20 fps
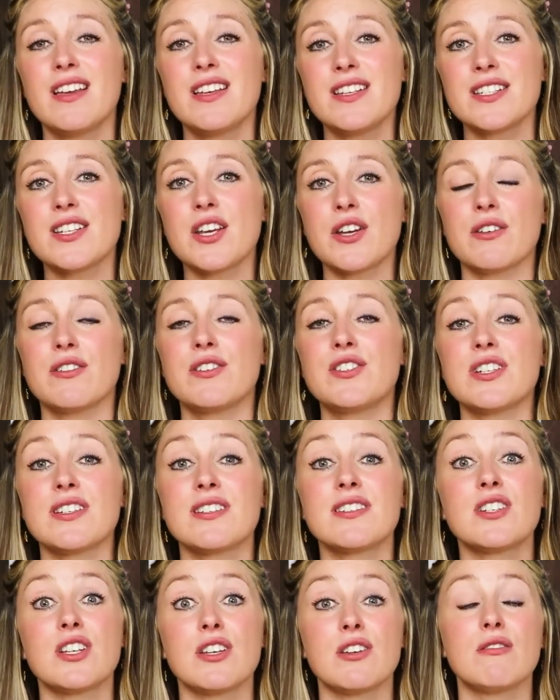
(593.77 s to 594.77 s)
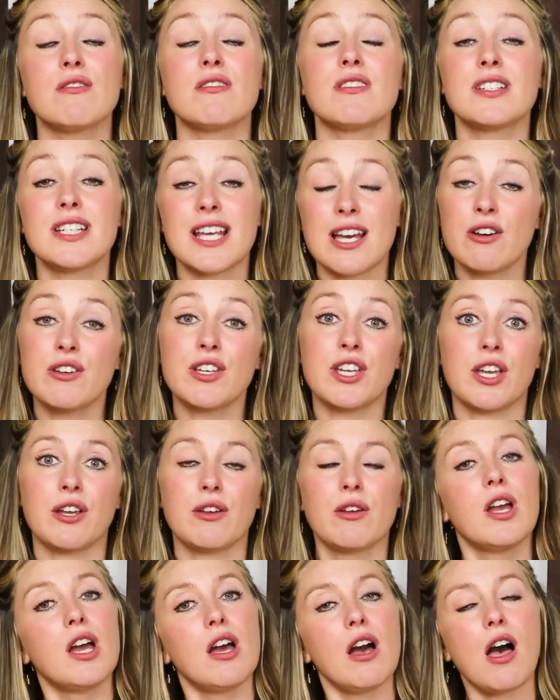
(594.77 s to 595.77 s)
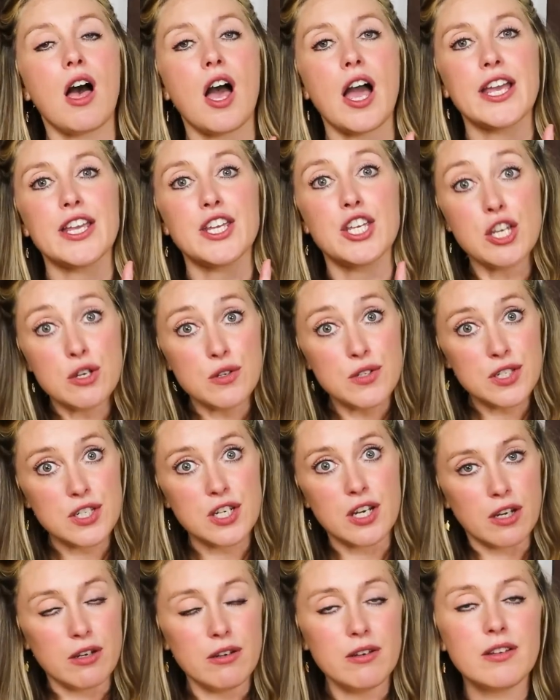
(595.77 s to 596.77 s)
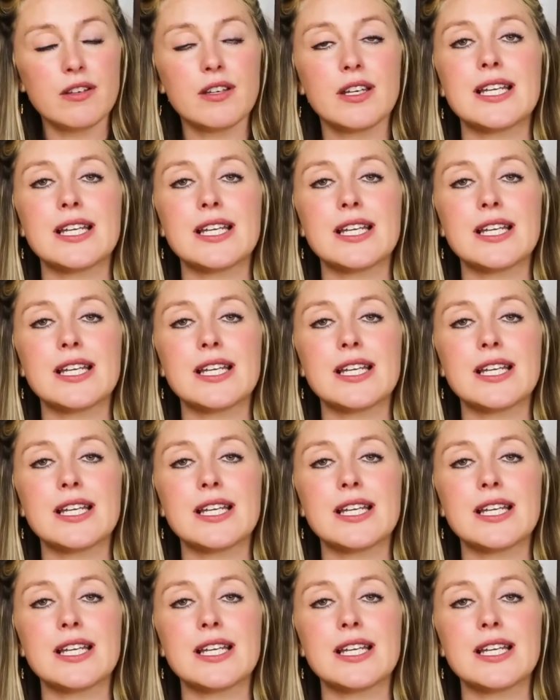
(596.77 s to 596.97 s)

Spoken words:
So just to tell you, I used to